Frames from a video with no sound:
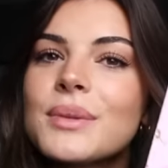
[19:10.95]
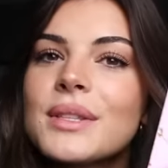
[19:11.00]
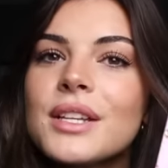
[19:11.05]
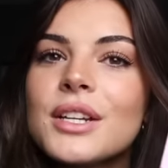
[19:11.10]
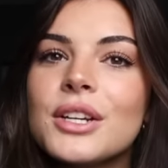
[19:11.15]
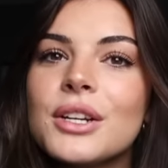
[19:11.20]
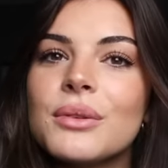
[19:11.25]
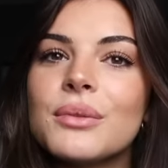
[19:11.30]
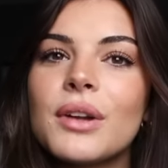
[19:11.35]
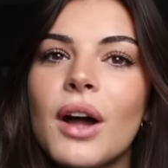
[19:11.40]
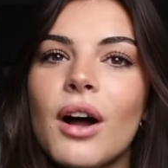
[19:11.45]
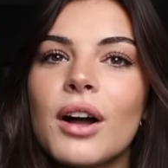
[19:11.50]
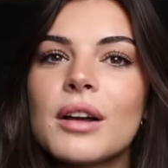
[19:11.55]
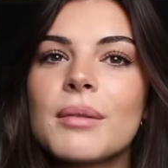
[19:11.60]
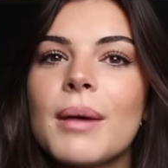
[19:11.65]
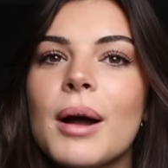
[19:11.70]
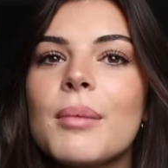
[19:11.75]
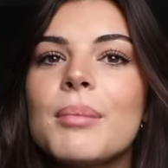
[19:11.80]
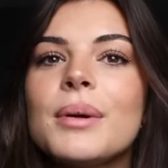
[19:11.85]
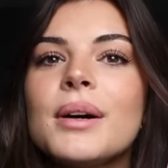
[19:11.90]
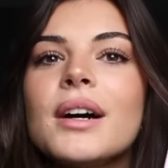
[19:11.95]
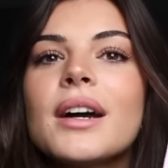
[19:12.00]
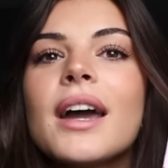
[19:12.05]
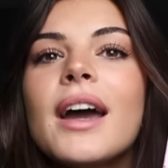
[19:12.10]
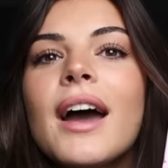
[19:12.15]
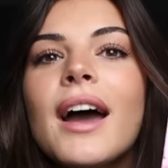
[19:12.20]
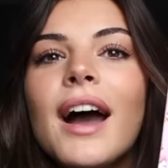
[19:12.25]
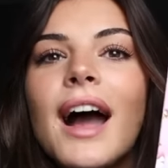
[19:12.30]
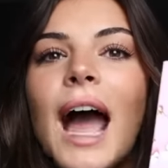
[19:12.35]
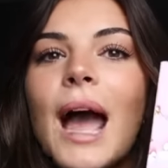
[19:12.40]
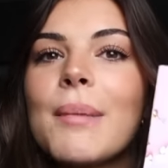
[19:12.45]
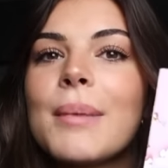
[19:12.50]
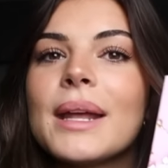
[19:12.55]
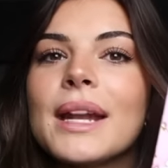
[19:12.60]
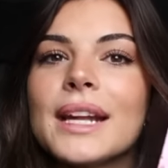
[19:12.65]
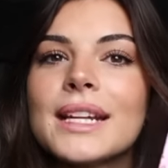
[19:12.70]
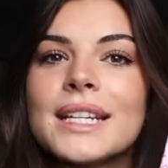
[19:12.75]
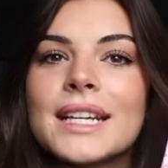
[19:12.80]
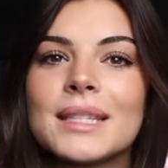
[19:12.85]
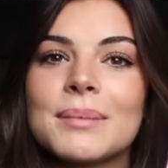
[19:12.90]
was a new knockemout book. I've been
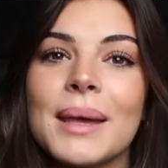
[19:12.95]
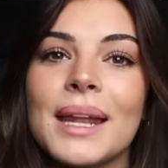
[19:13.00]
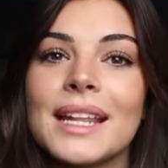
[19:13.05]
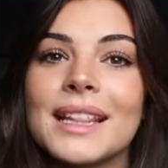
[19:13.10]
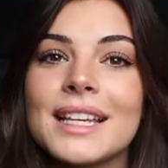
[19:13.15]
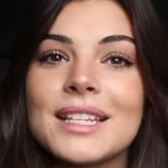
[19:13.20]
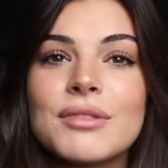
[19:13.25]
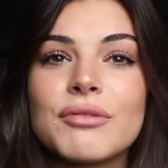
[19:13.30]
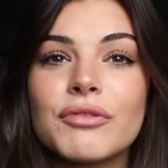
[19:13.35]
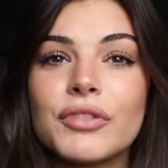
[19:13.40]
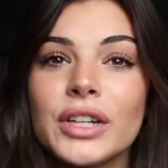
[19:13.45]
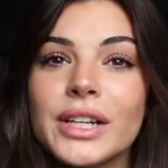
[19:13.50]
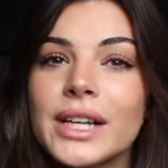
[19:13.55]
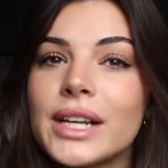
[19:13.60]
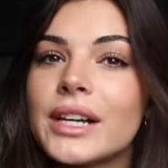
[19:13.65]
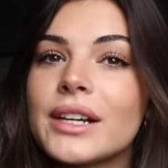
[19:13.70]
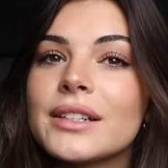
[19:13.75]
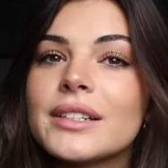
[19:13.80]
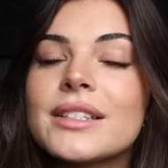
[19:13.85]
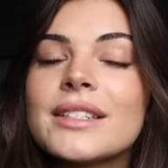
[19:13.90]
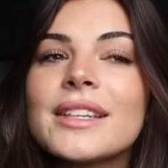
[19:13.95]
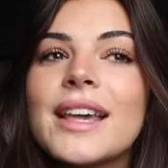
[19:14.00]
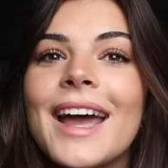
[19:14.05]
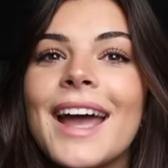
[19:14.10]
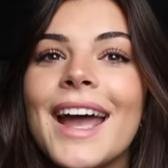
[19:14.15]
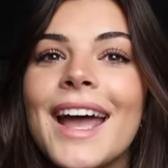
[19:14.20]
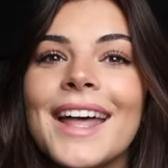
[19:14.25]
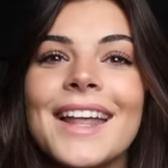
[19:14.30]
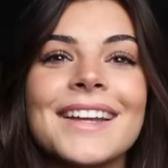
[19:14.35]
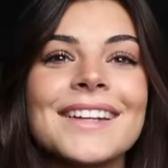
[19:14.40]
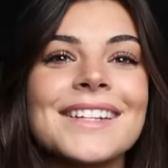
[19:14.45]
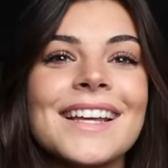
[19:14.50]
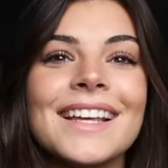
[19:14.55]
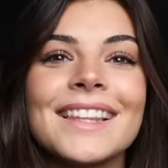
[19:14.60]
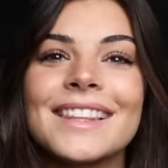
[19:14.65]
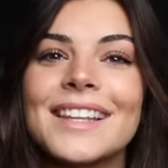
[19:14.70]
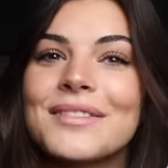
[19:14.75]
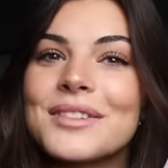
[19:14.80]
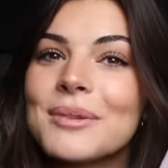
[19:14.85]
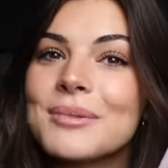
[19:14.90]
anticipating this for years and
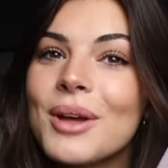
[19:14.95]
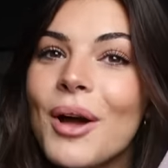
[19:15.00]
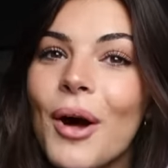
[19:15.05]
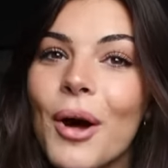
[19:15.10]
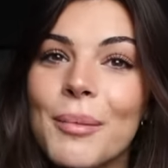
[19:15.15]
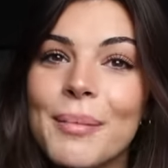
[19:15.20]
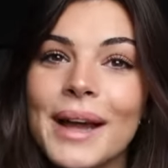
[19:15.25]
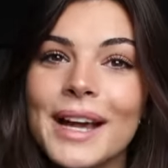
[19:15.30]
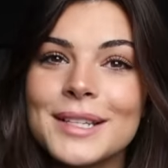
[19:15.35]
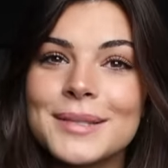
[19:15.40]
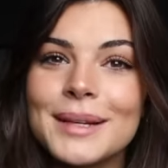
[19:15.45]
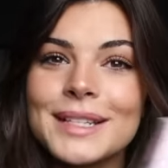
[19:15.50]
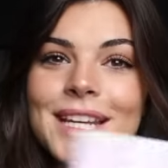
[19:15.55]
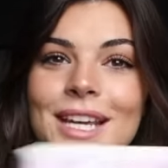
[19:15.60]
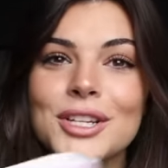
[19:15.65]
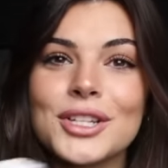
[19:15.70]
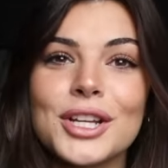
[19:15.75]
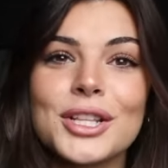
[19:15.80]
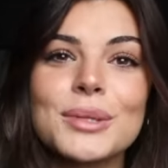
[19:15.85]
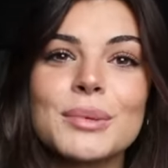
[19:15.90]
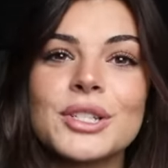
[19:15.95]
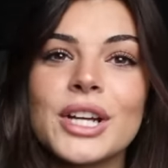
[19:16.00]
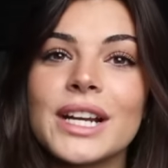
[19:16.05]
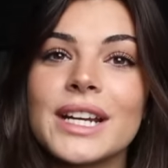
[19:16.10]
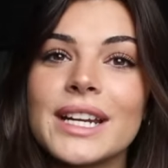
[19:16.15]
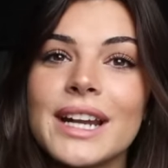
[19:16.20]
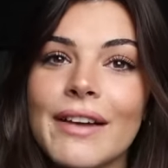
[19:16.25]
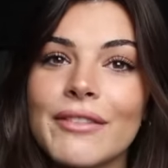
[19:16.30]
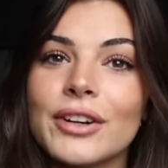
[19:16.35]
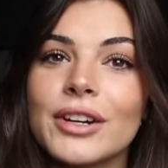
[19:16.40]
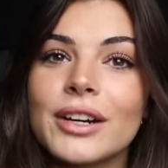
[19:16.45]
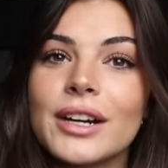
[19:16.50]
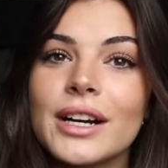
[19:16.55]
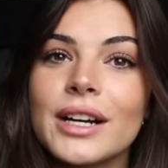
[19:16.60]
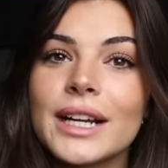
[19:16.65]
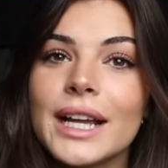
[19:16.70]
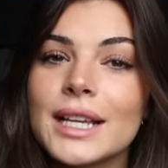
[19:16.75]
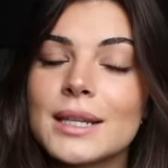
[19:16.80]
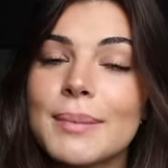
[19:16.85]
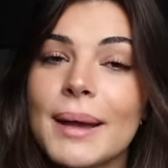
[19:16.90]
it lived up to all my expectations, which I
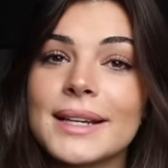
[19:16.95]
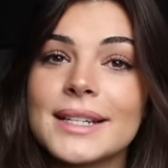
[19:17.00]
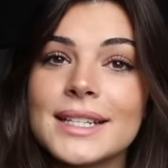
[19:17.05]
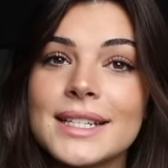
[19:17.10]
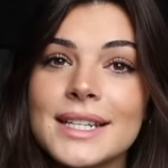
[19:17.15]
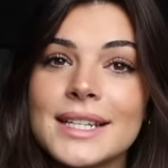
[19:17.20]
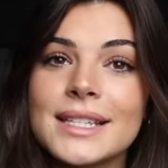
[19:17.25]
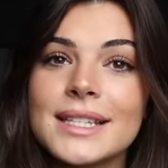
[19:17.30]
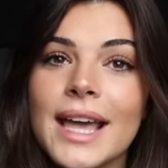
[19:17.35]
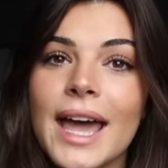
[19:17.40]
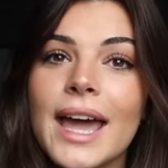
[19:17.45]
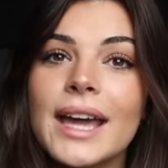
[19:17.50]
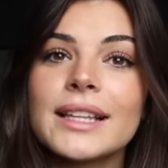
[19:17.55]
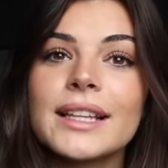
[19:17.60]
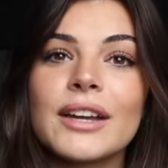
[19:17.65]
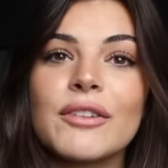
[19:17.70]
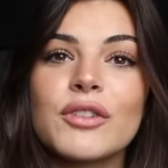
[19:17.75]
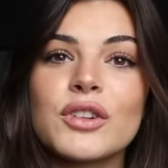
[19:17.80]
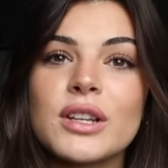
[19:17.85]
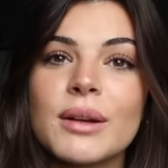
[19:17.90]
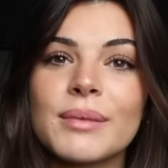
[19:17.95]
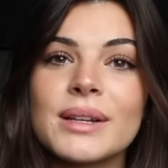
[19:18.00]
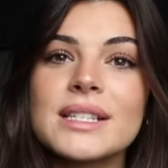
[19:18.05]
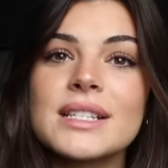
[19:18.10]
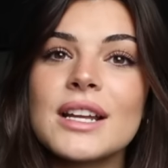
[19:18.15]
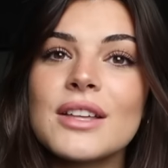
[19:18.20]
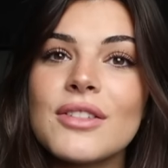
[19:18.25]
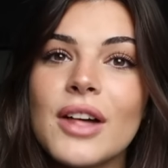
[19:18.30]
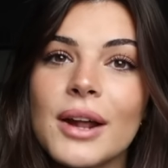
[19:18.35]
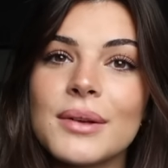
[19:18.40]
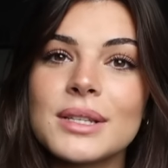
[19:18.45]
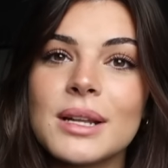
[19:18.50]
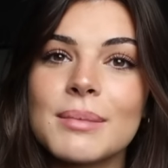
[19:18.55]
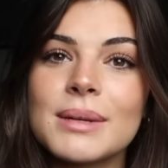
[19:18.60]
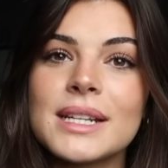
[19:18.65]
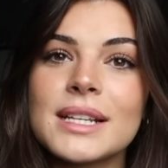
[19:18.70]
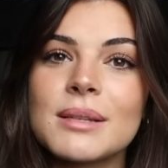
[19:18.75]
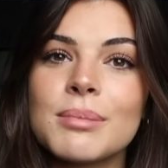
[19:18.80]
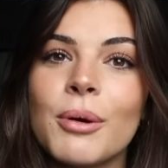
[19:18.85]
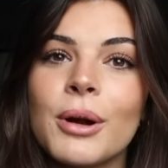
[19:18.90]
never expected to say. Like for some reason, I thought I was gonna be
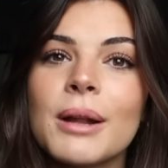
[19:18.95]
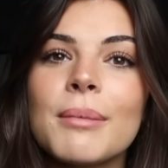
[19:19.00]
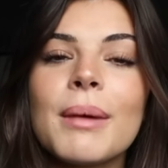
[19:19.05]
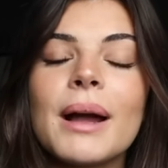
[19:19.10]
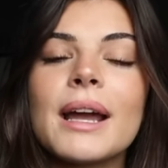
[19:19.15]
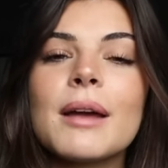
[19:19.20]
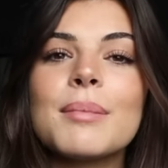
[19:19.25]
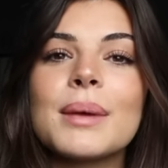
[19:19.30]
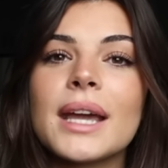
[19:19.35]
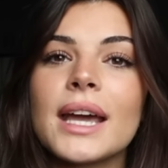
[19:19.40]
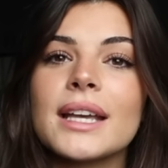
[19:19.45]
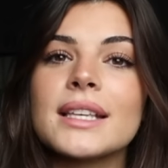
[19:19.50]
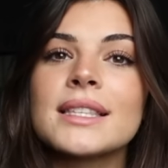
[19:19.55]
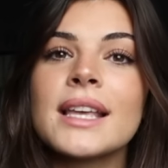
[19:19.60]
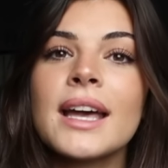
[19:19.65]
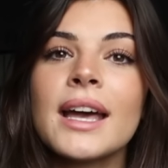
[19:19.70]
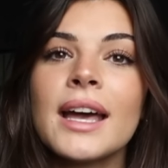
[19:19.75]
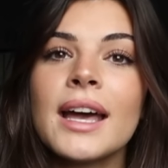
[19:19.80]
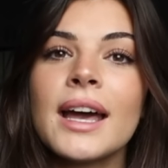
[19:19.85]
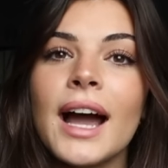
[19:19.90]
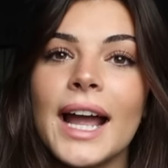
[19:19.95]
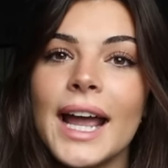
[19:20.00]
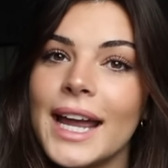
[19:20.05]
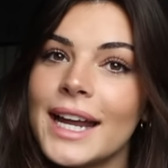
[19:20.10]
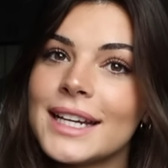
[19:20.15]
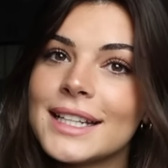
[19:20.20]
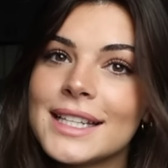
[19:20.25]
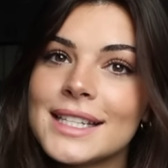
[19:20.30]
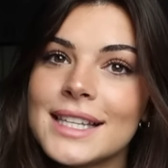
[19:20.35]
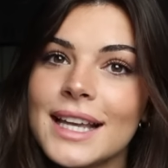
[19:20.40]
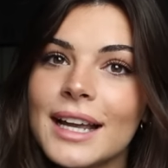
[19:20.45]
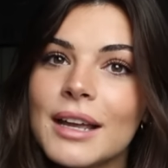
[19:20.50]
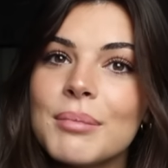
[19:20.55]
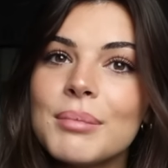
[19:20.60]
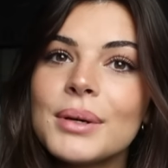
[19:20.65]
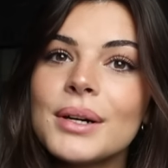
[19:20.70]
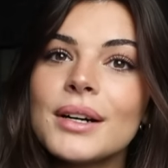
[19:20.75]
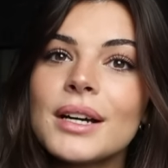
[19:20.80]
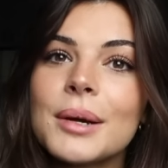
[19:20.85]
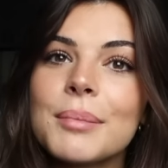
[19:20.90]
disappointed by it because I hated the second
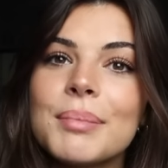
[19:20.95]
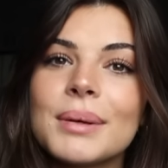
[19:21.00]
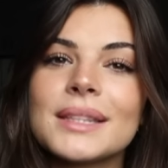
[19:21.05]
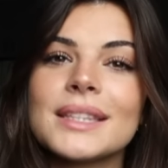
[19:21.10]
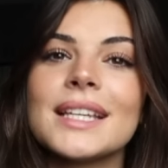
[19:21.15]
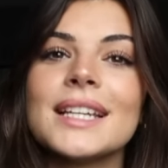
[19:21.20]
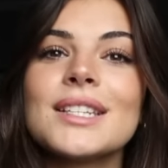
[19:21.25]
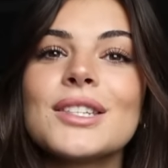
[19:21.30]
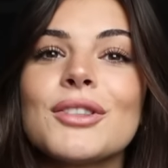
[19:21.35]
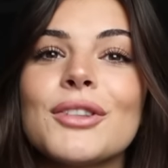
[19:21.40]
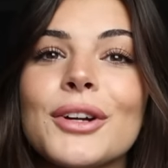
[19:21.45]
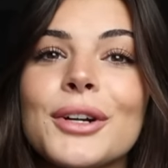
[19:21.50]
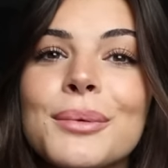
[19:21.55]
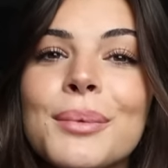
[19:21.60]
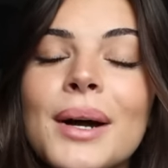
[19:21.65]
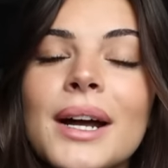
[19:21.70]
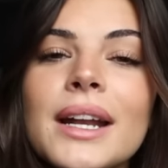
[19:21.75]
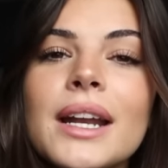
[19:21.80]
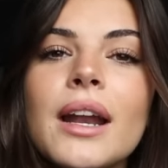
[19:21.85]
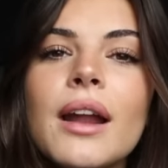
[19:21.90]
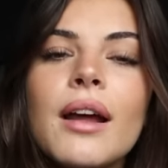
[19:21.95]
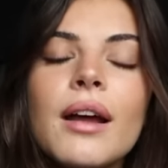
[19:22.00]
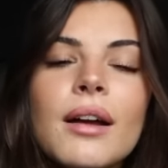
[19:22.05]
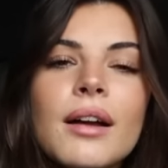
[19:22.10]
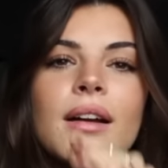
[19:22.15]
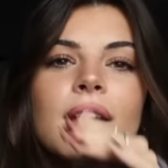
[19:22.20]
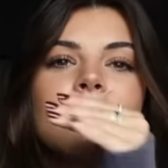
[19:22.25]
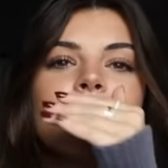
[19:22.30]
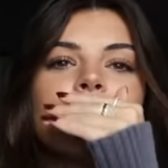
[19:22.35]
book, but this third one,